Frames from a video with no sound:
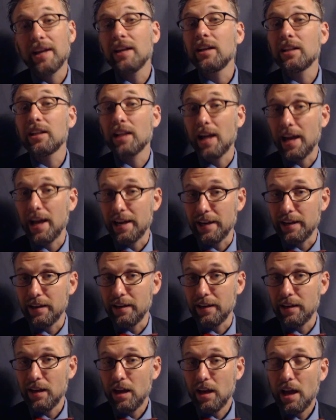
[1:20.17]
incline
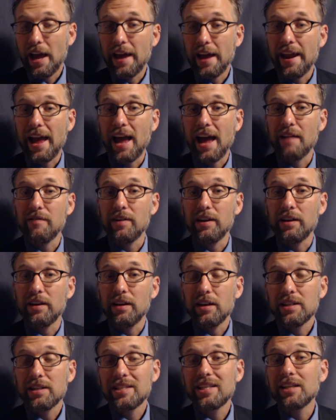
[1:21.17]
it and have
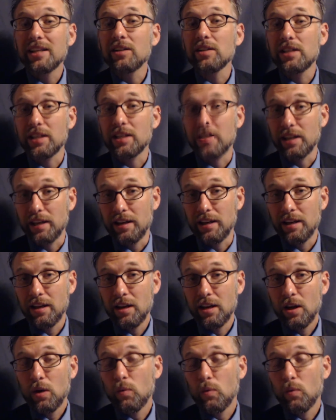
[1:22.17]
it tilted,